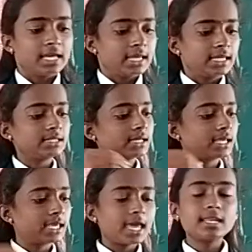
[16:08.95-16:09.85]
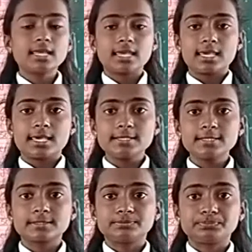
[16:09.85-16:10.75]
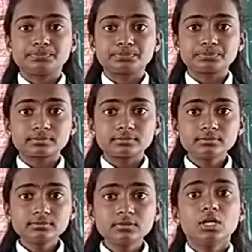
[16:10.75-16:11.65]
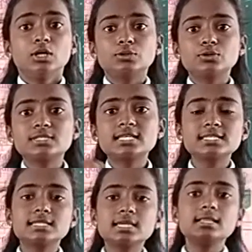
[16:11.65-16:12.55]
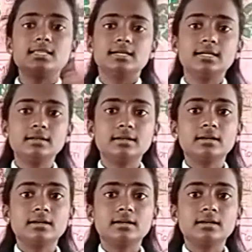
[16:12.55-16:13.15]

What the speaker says: Here the care is to sustain that